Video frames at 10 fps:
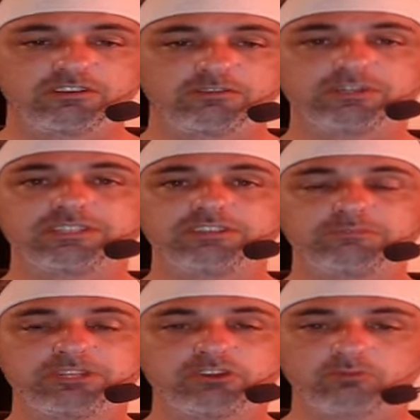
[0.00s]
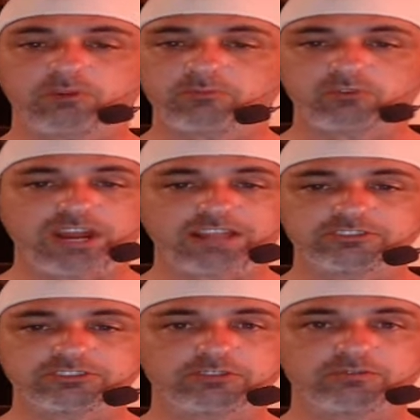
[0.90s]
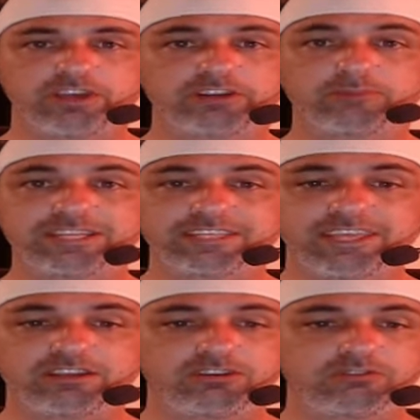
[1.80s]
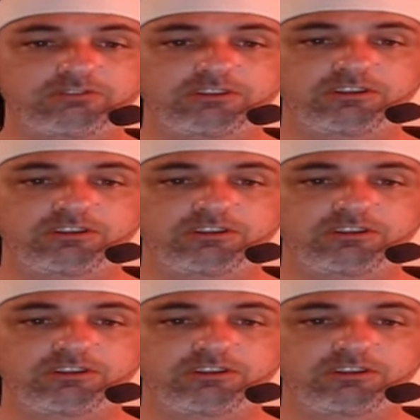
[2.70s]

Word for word: But he did beat Omar Morales, good fighter, by K O.